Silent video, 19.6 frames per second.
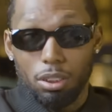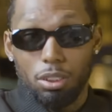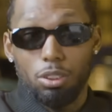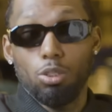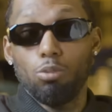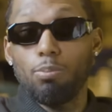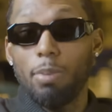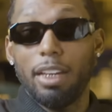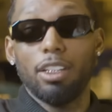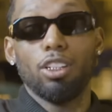You
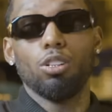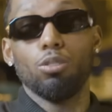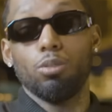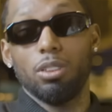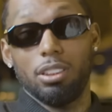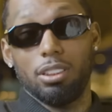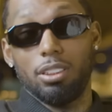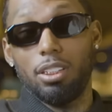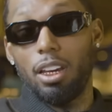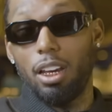might know
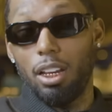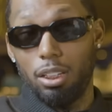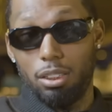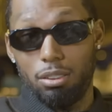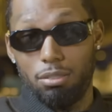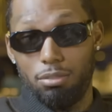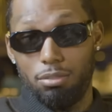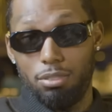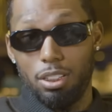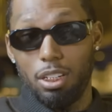this gal,
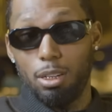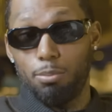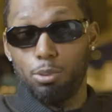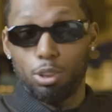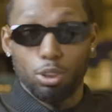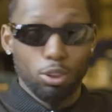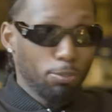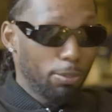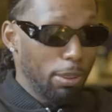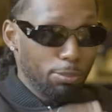you get me?
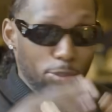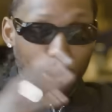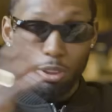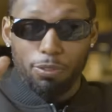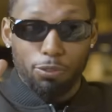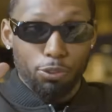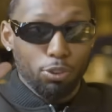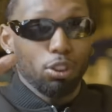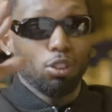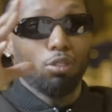So maybe
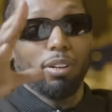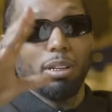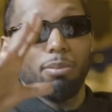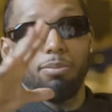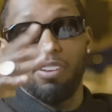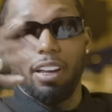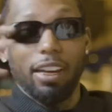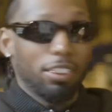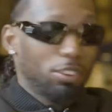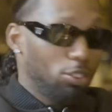through the
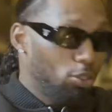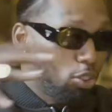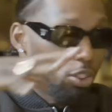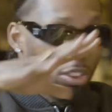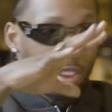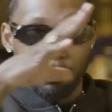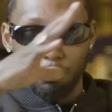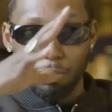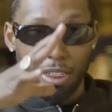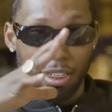grapevine you lot
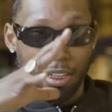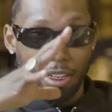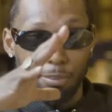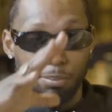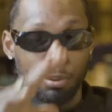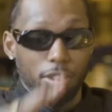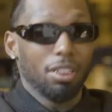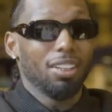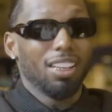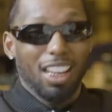can make it
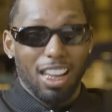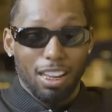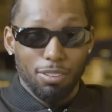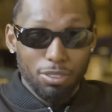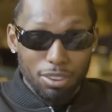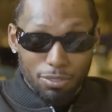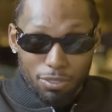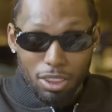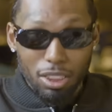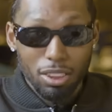happen. Have you
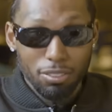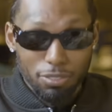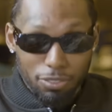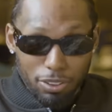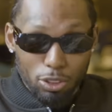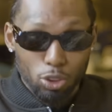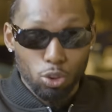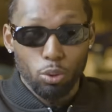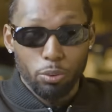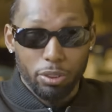ever heard of
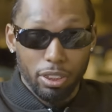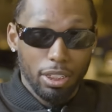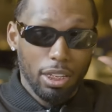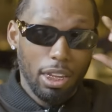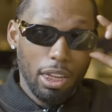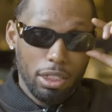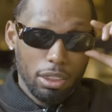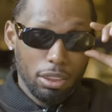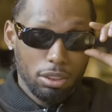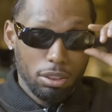Victoria
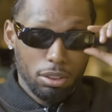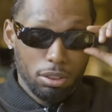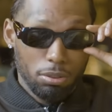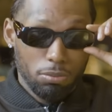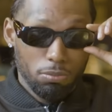Cakes?